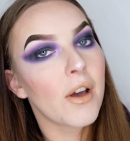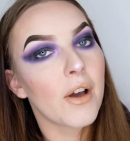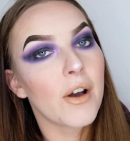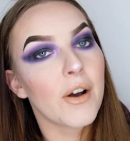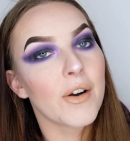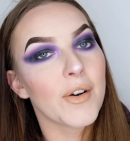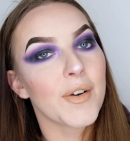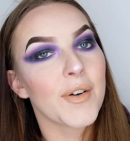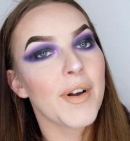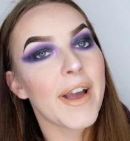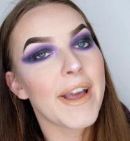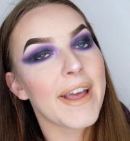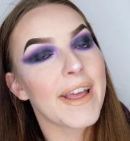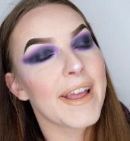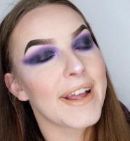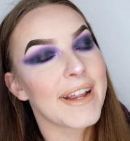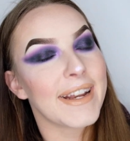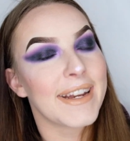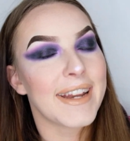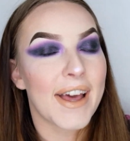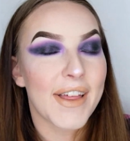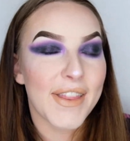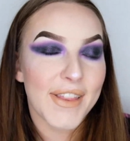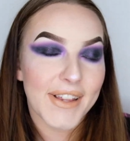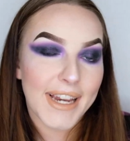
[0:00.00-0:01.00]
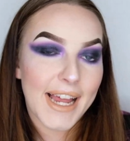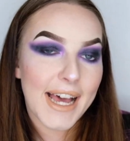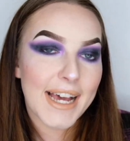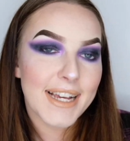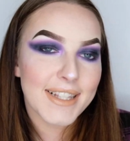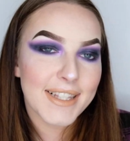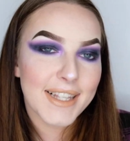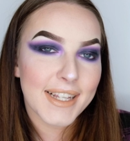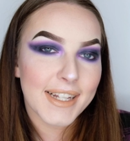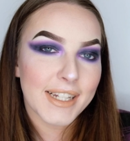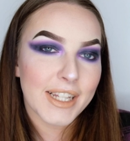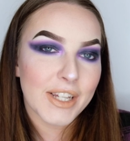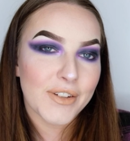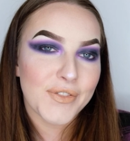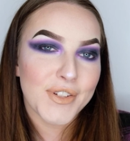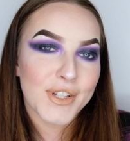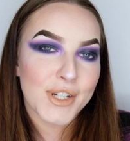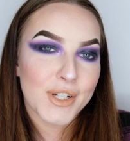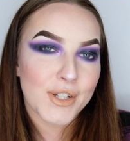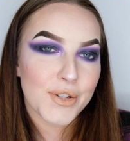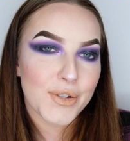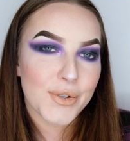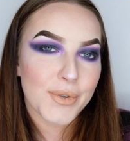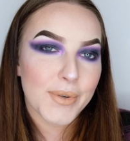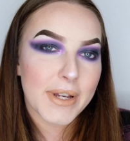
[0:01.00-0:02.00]
Alright, and now the last thing left to
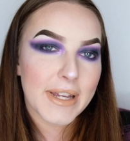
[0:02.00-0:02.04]
do